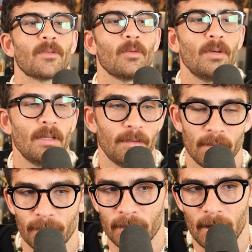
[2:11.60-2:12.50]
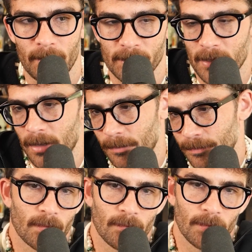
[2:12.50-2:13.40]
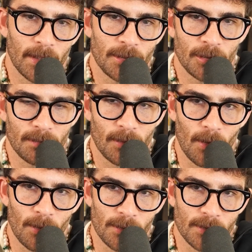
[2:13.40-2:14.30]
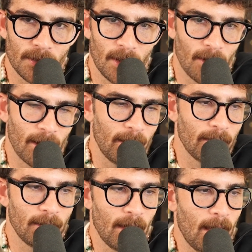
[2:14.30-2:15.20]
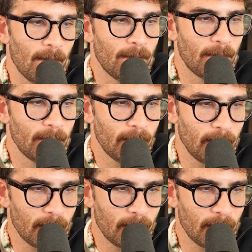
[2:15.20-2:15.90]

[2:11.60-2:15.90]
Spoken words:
we live in different times now. Relationship goals. All right, yeah, here